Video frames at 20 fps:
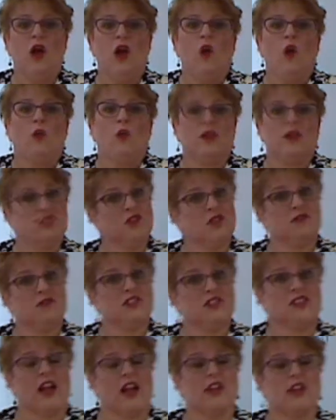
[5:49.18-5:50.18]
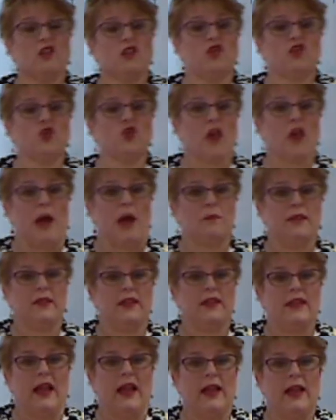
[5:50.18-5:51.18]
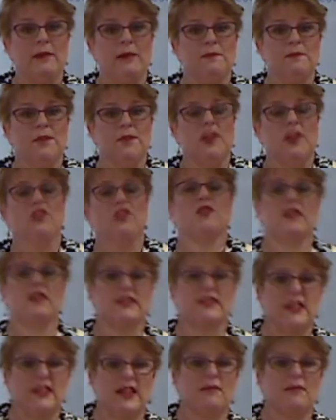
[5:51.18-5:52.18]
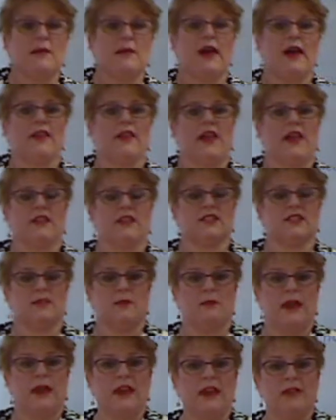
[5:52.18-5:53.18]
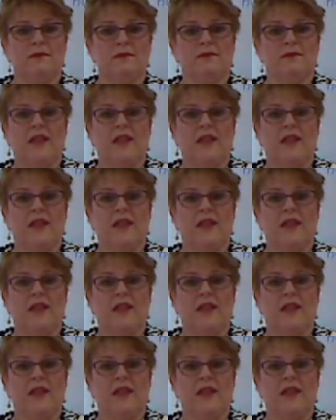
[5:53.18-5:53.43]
Once you've decided on your company name, you need to email that to me,